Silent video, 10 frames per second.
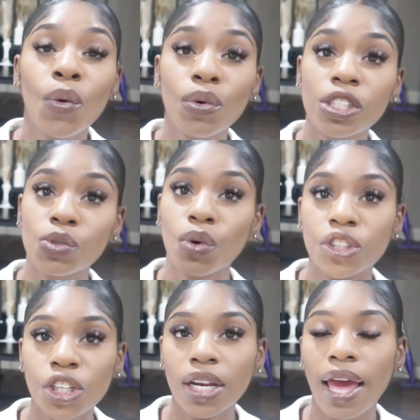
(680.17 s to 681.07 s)
which is
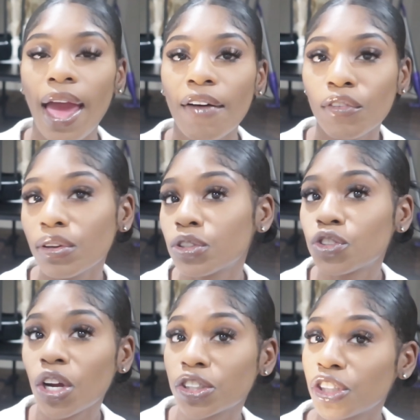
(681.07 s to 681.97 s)
what you're gonna have when you
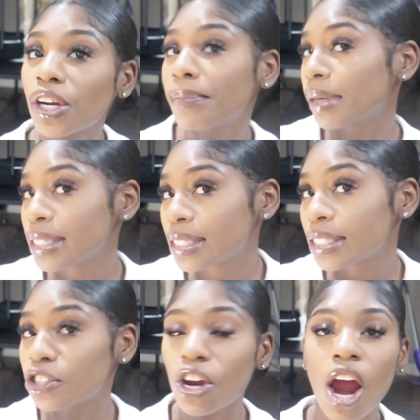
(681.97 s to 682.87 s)
structure your
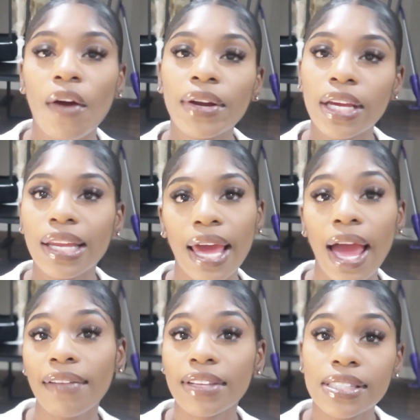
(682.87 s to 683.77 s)
business. You're already gonna
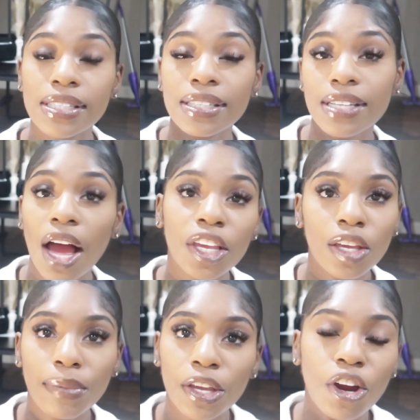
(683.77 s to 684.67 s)
have this
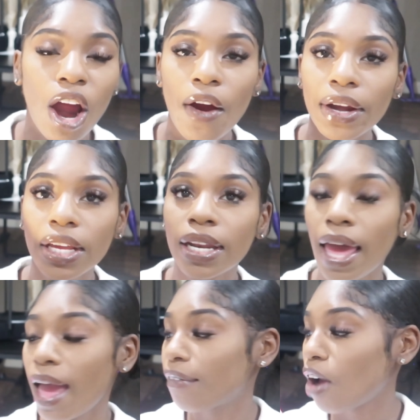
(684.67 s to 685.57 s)
document, you're already gonna
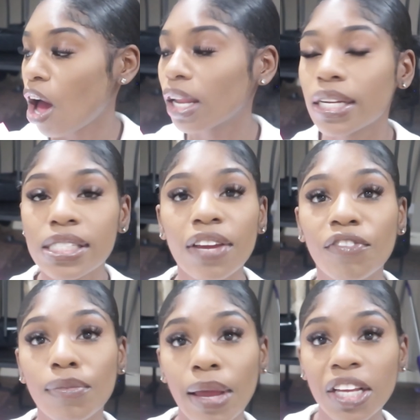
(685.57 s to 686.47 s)
have all of this
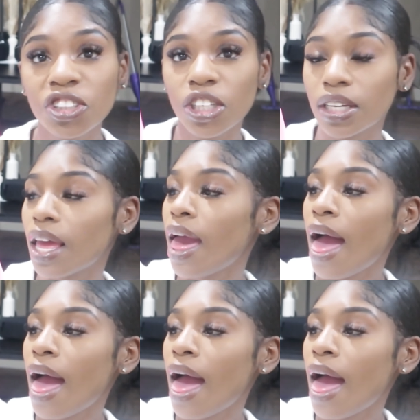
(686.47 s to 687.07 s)
information.